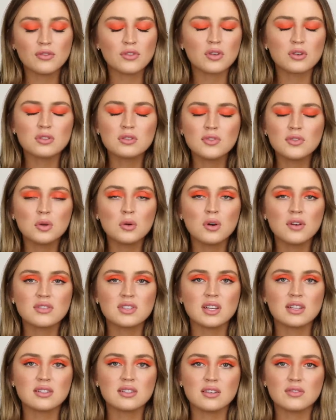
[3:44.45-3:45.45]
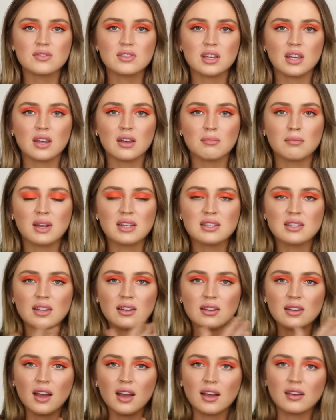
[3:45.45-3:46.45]
For those of you who have sensitive skin, my
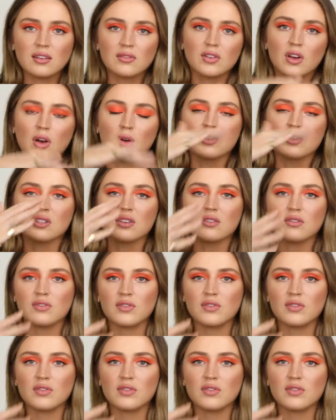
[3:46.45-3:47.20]
skin kind of goes in